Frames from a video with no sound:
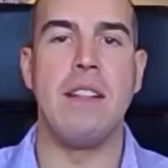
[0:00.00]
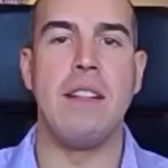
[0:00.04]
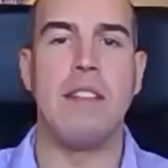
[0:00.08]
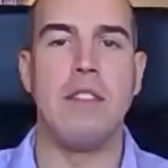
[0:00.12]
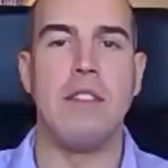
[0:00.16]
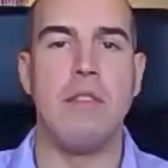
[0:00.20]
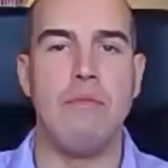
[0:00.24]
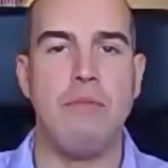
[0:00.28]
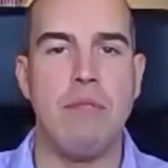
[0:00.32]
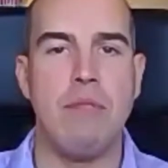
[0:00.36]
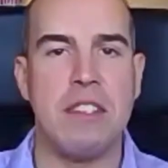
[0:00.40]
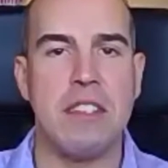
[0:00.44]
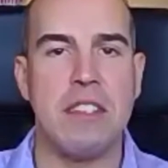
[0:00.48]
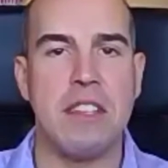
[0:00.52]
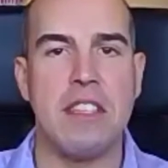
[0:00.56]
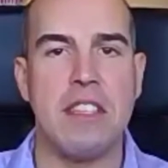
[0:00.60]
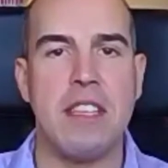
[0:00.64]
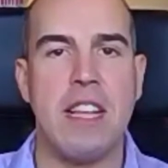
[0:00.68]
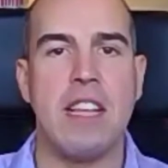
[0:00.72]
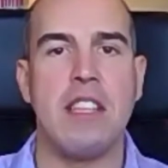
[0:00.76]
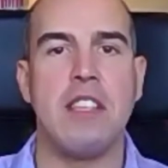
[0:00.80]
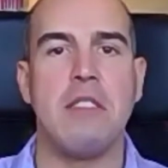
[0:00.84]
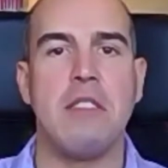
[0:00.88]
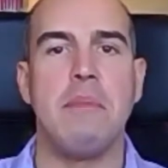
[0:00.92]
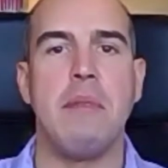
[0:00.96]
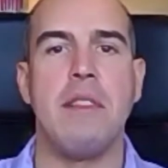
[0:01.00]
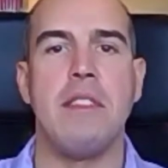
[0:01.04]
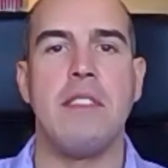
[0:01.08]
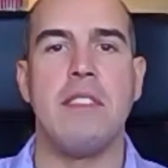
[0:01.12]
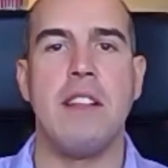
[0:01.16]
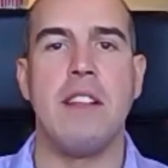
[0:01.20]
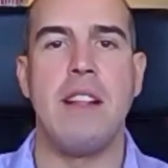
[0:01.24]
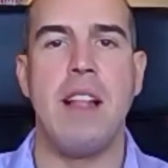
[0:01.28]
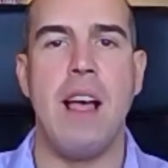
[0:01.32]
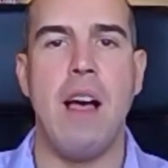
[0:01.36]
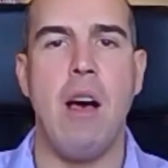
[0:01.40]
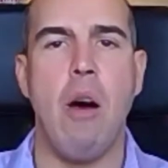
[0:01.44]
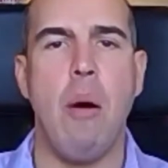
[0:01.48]
to risk assessment and
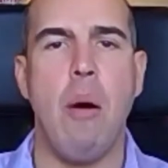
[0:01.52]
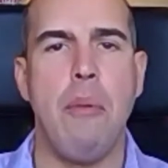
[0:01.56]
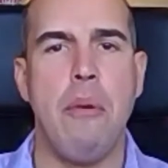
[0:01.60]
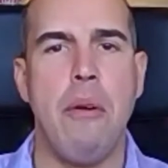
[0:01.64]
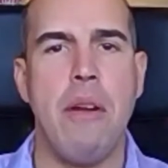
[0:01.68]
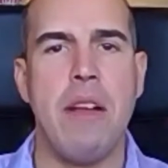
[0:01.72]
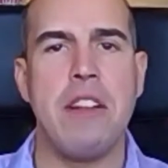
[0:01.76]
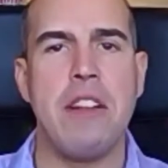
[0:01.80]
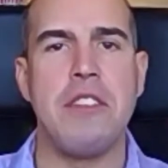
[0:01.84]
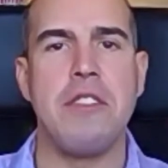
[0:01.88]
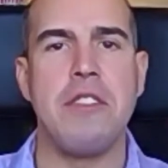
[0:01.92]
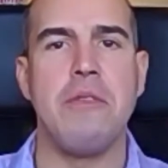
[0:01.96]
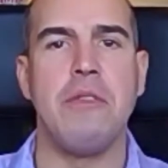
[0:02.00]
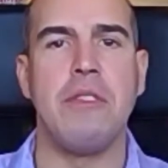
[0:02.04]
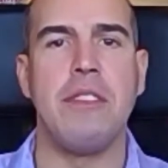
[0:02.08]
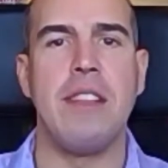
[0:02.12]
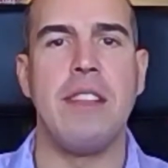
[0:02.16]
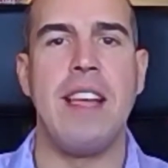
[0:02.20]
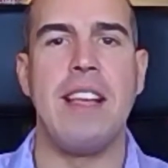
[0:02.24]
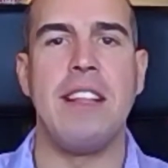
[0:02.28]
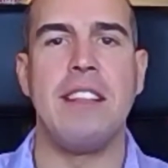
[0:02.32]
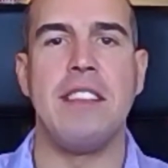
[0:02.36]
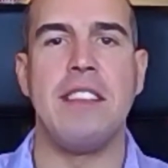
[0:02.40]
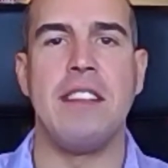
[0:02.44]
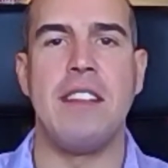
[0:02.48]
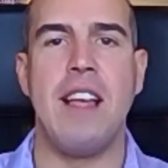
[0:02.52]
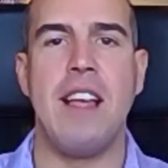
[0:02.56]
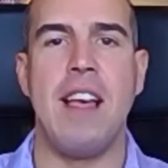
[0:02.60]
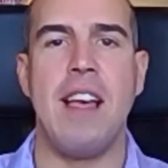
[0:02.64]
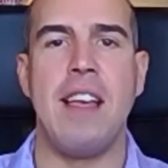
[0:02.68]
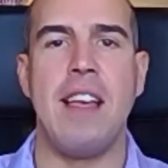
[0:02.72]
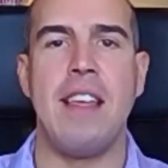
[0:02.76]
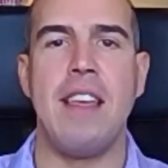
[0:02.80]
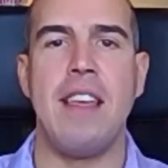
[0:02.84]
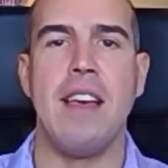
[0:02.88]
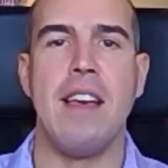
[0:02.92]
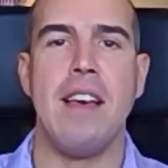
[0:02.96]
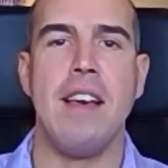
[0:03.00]
that operational
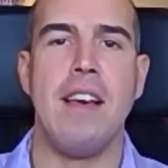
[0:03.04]
day-to-day